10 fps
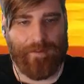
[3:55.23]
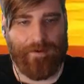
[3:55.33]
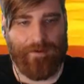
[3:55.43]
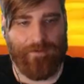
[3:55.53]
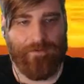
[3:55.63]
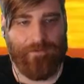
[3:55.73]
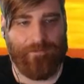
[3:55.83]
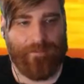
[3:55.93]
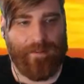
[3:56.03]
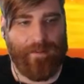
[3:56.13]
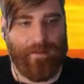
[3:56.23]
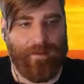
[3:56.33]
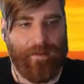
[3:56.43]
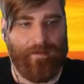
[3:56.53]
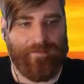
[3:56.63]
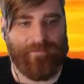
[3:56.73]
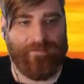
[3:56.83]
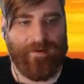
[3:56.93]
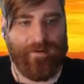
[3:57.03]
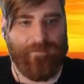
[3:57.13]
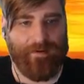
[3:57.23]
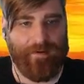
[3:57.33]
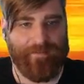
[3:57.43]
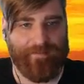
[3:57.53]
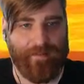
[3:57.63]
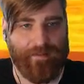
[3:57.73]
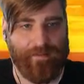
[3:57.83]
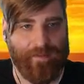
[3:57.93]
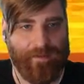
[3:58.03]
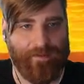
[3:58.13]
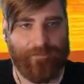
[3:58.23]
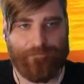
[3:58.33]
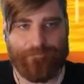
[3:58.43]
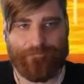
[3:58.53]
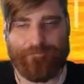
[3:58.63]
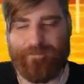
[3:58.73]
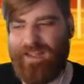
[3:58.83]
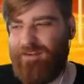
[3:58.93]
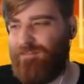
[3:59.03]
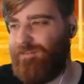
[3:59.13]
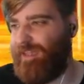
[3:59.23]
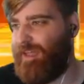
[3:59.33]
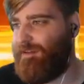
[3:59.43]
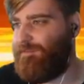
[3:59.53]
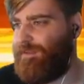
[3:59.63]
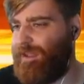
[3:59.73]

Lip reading: Alright, cool. This is very, very solid, like, I don't really have